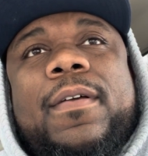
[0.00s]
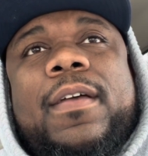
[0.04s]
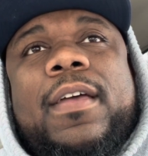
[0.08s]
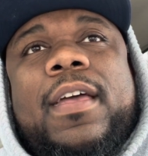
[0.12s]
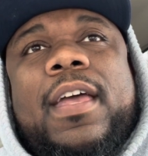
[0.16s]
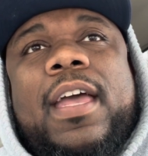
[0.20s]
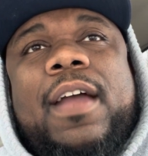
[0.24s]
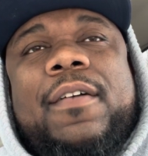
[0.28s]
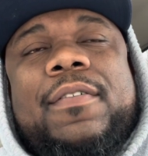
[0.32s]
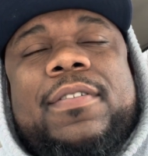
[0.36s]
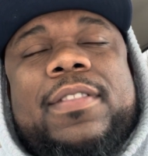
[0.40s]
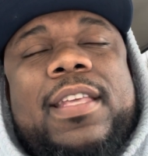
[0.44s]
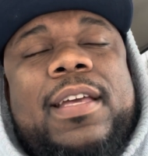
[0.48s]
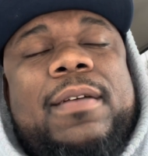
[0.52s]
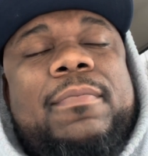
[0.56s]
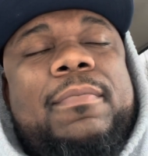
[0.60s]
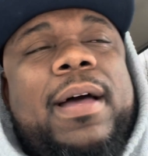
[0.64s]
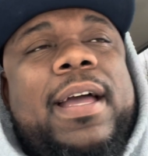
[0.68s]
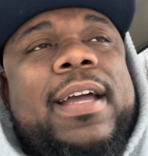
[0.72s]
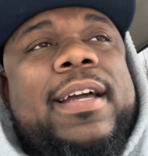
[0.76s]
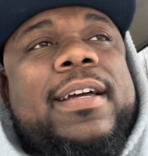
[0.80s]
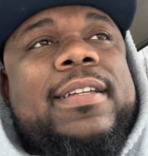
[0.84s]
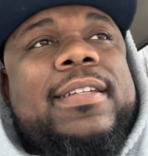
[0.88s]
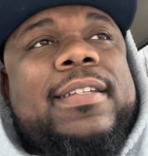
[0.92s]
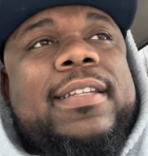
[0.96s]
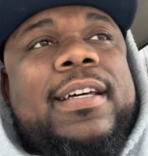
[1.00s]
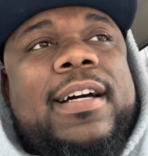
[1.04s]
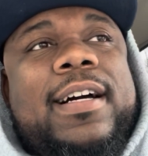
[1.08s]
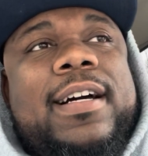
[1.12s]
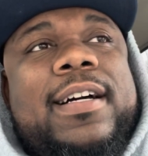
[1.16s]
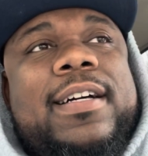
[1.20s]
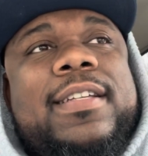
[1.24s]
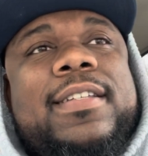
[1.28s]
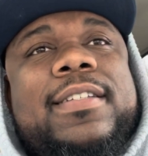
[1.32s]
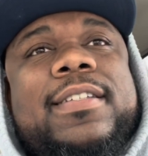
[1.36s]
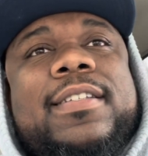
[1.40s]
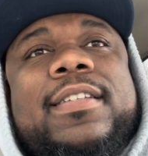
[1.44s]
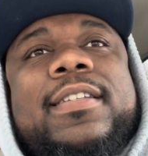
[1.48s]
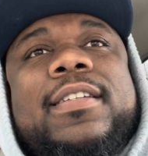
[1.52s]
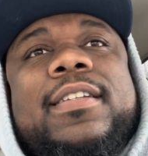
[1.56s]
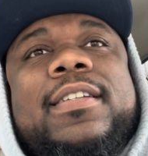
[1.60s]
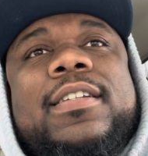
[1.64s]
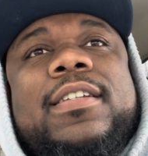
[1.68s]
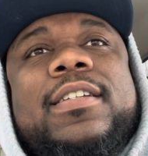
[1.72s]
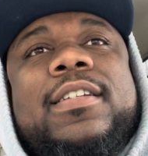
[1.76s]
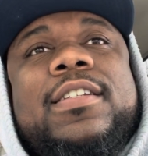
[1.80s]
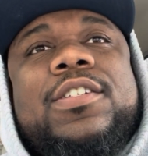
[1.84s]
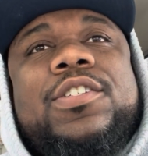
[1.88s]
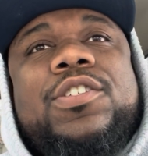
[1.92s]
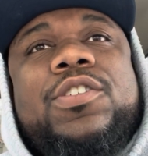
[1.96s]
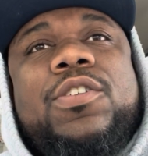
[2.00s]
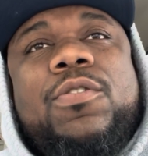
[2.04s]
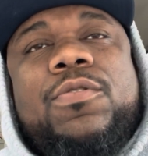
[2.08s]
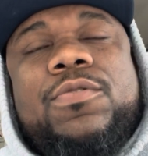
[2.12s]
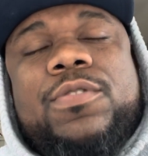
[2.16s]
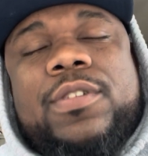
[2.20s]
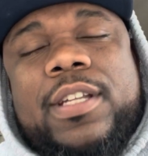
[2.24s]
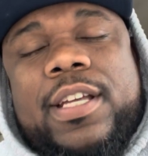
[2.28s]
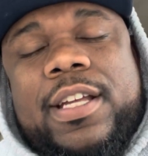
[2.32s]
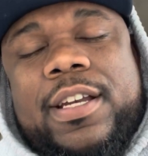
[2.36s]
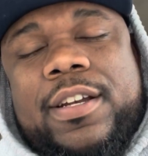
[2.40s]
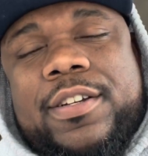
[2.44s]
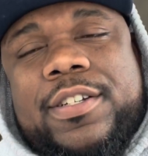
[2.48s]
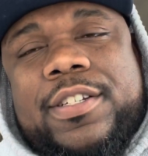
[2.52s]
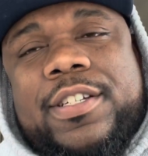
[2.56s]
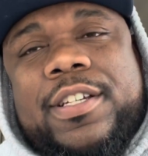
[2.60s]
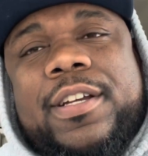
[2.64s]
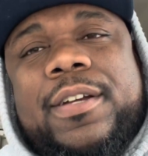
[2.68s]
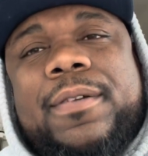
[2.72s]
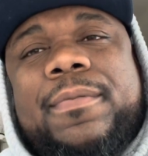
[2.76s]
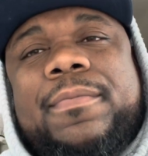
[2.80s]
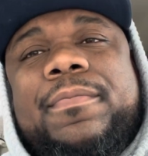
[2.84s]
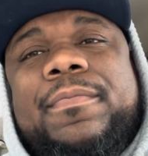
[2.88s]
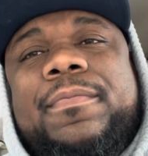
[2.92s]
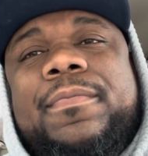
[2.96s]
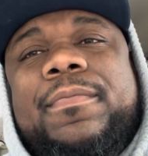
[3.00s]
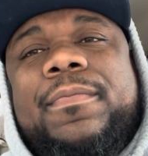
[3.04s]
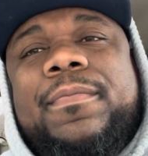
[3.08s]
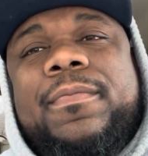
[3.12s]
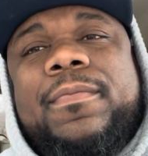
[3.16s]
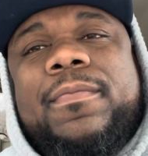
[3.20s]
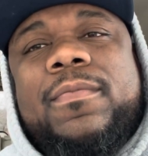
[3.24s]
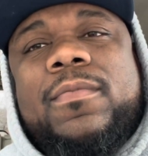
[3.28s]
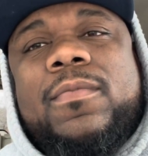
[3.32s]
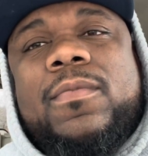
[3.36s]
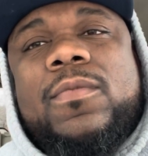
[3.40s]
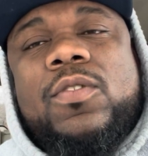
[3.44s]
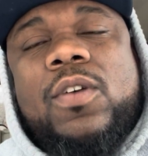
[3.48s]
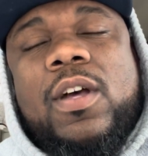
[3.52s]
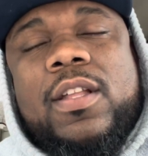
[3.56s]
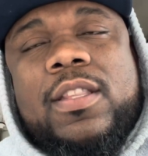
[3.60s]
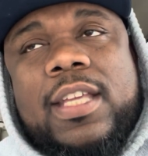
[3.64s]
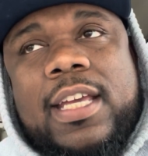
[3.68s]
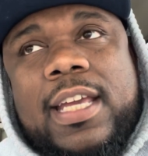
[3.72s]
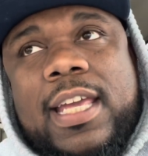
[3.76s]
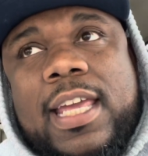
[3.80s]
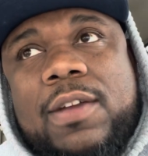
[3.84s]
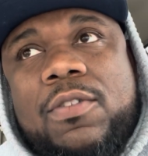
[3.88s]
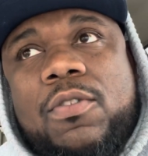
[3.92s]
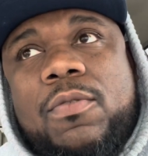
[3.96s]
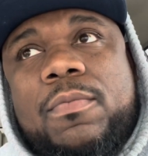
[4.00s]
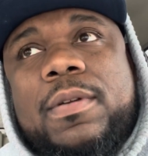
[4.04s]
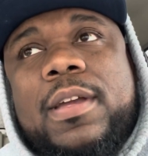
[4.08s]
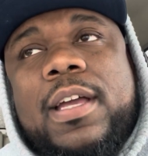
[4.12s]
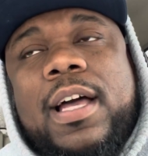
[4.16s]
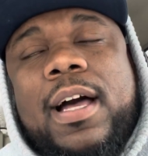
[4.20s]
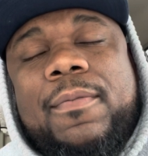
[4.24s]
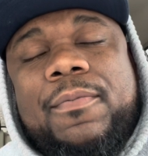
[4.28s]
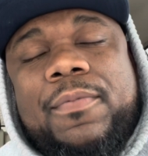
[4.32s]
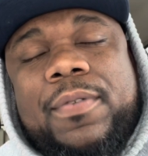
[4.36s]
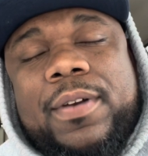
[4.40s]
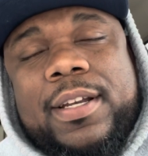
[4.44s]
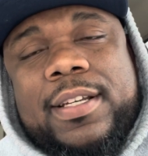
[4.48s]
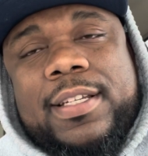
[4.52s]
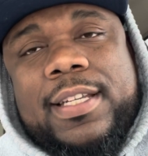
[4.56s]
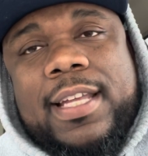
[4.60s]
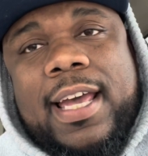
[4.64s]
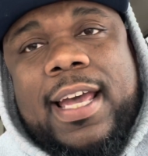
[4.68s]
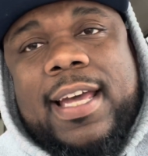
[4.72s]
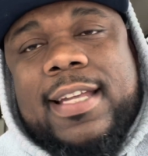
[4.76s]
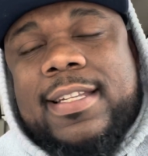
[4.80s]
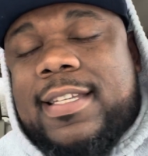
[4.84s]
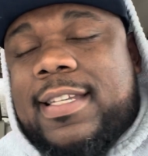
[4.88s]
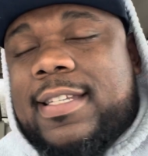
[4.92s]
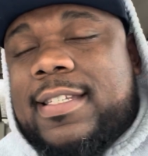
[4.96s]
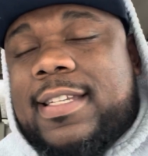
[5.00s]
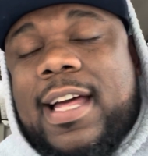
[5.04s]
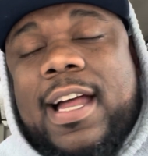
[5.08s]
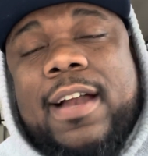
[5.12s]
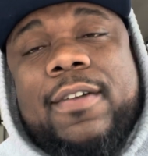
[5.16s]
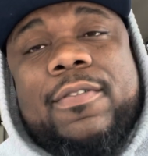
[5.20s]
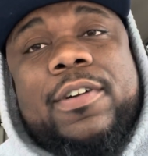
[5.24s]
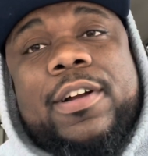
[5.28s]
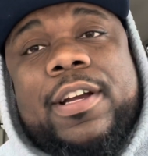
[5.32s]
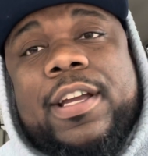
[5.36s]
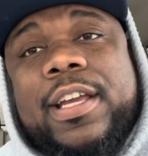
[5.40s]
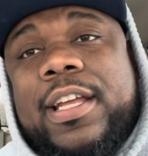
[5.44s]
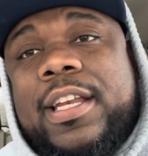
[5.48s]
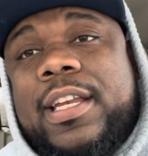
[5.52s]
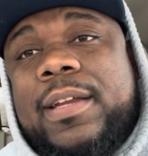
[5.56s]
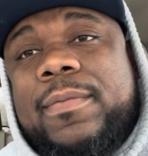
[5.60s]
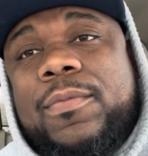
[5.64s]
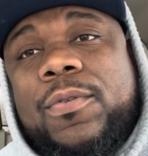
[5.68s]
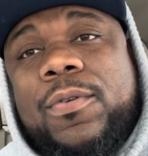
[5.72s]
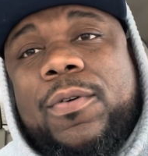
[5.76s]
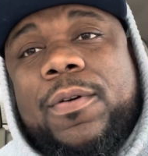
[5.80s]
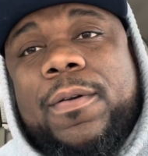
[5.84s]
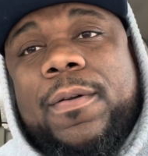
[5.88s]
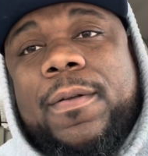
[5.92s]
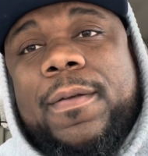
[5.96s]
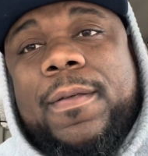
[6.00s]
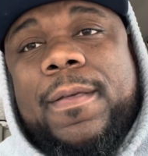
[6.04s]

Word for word: everything Micah does shows leadership. So I think he will be up for the task. He's not a rookie anymore.